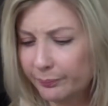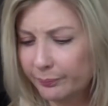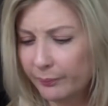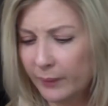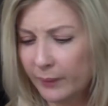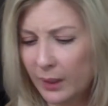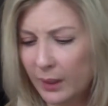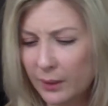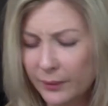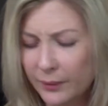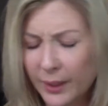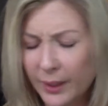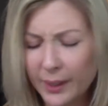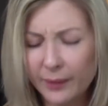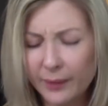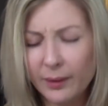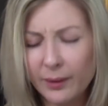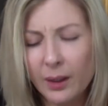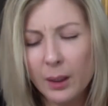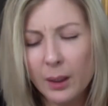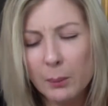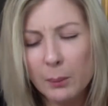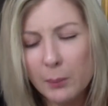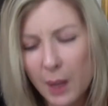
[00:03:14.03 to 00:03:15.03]
And then
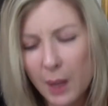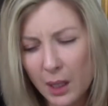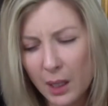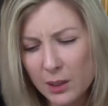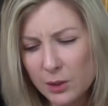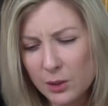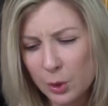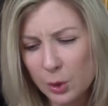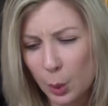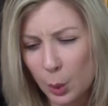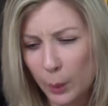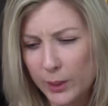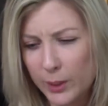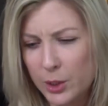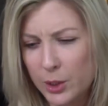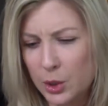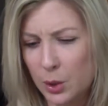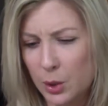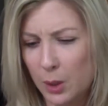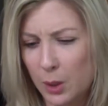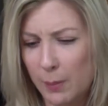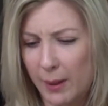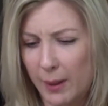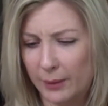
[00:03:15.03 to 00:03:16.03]
I'm not quite
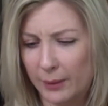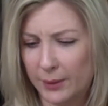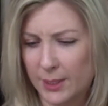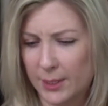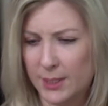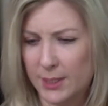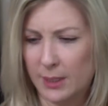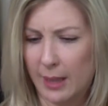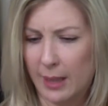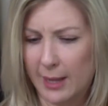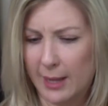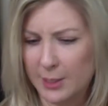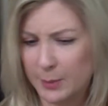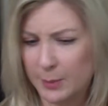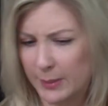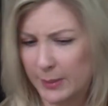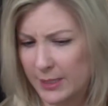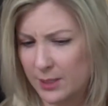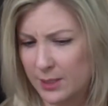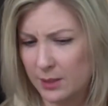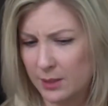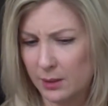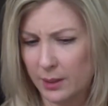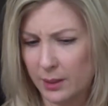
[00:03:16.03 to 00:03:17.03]
sure about this last
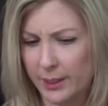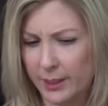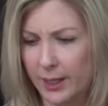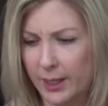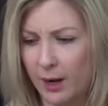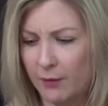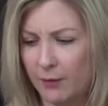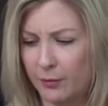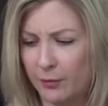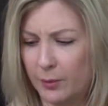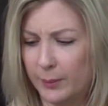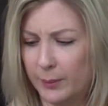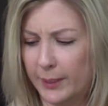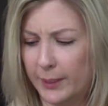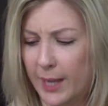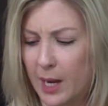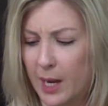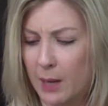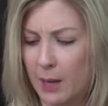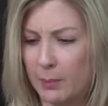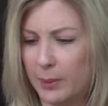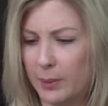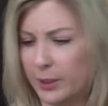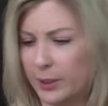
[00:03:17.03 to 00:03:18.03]
piece that I got from the
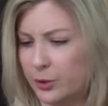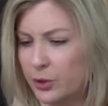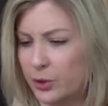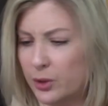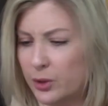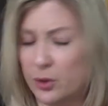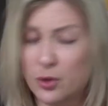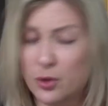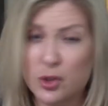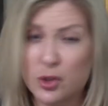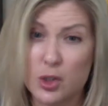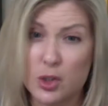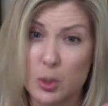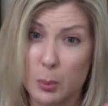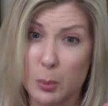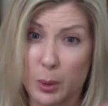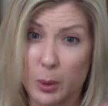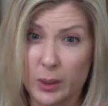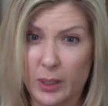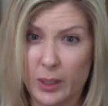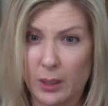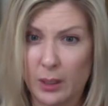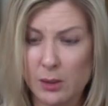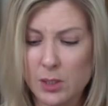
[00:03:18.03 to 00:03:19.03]
Gap. Actually, there's two more
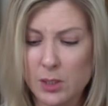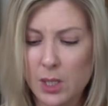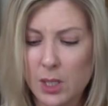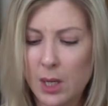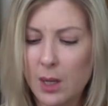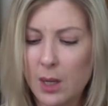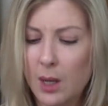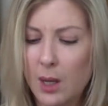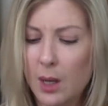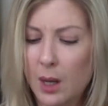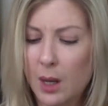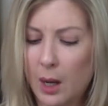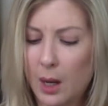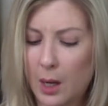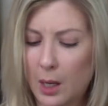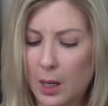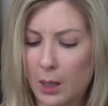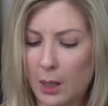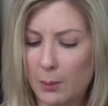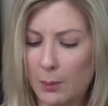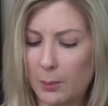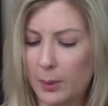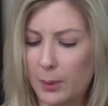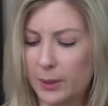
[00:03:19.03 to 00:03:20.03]
things.
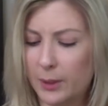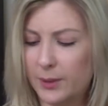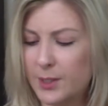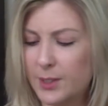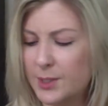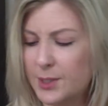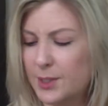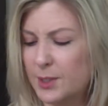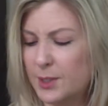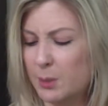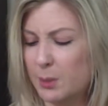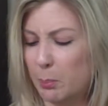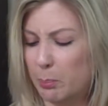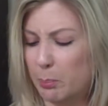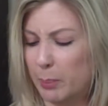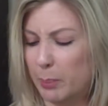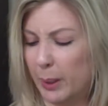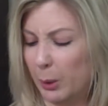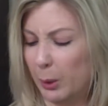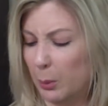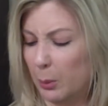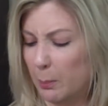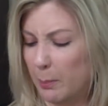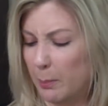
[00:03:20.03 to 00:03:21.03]
This is a
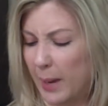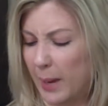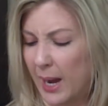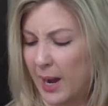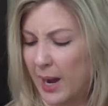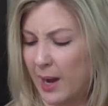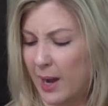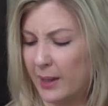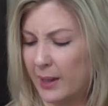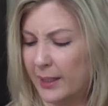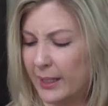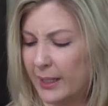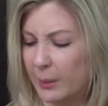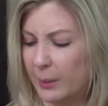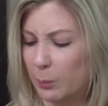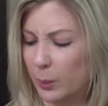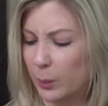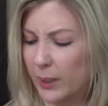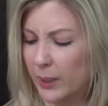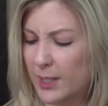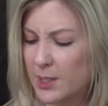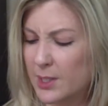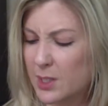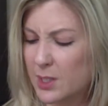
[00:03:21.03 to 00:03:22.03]
belt bag, and when
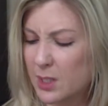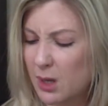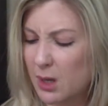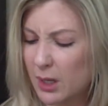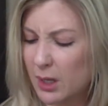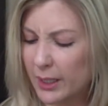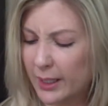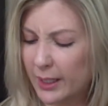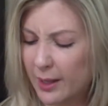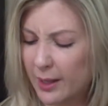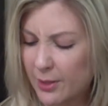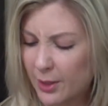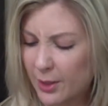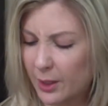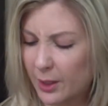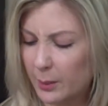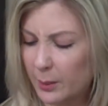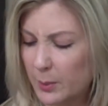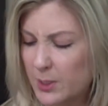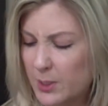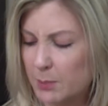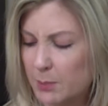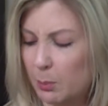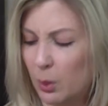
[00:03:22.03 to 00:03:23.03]
I saw it, I thought it
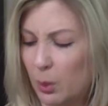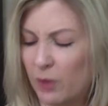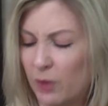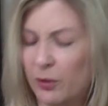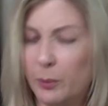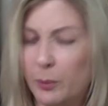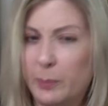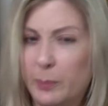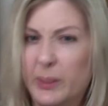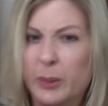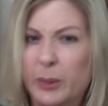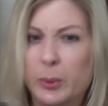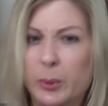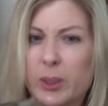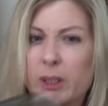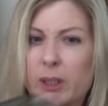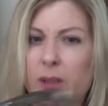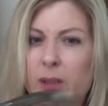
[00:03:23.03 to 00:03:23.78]
was more of a muted